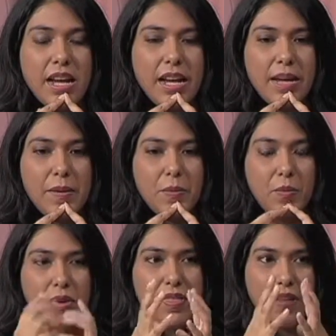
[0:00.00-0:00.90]
Um,
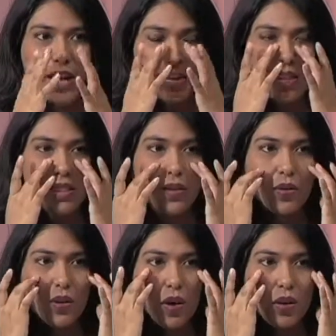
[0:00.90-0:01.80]
with that,
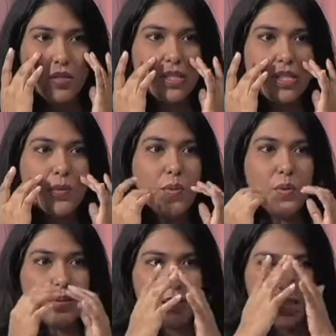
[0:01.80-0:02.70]
there are
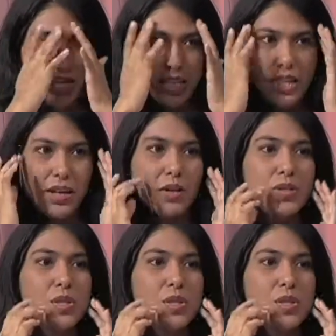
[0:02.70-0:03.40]
symbols that are